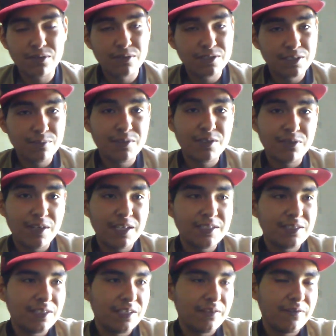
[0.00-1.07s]
It's something
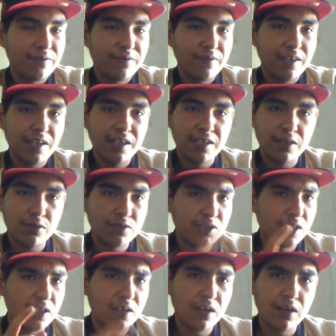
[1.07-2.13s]
crazy. If go
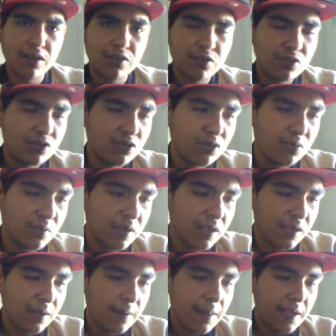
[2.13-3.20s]
check it out on
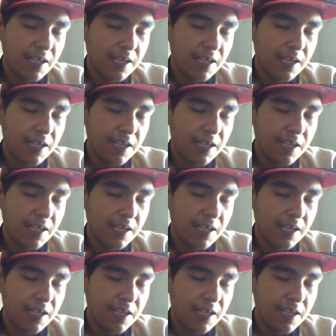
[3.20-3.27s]
YouTube.